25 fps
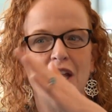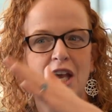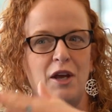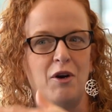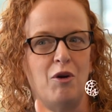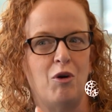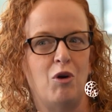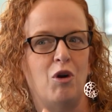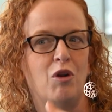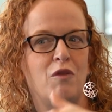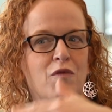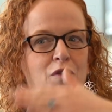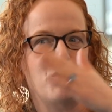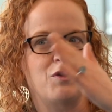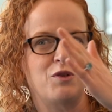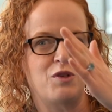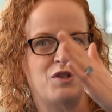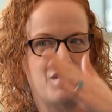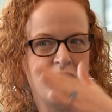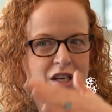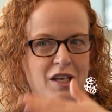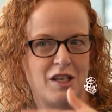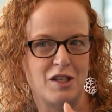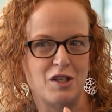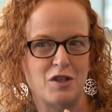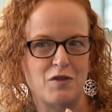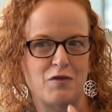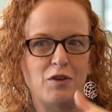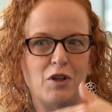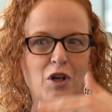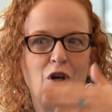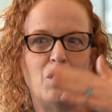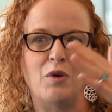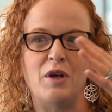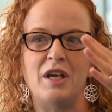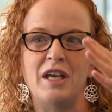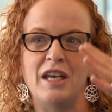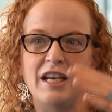and all of those things
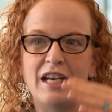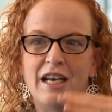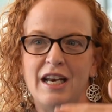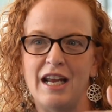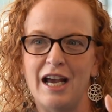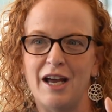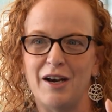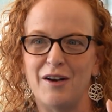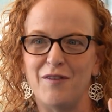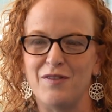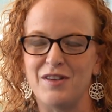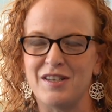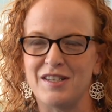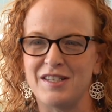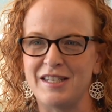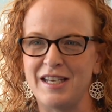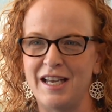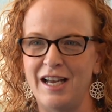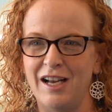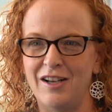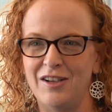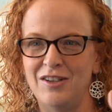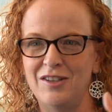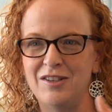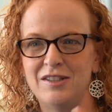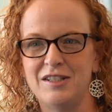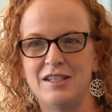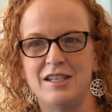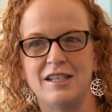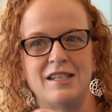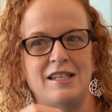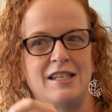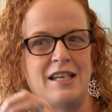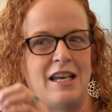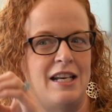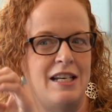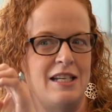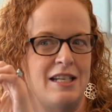flow in and out of the cell to
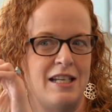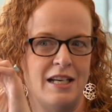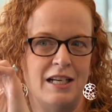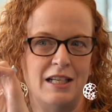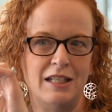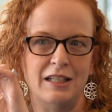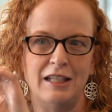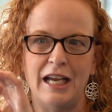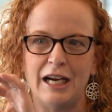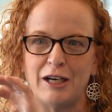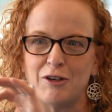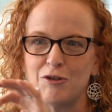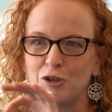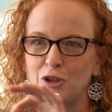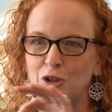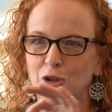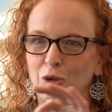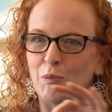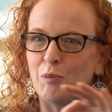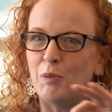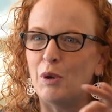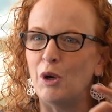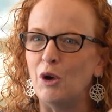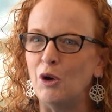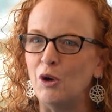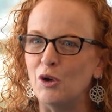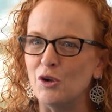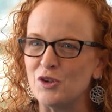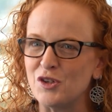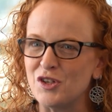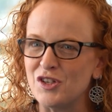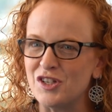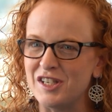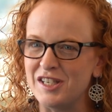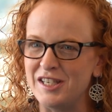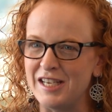send an electrical pulse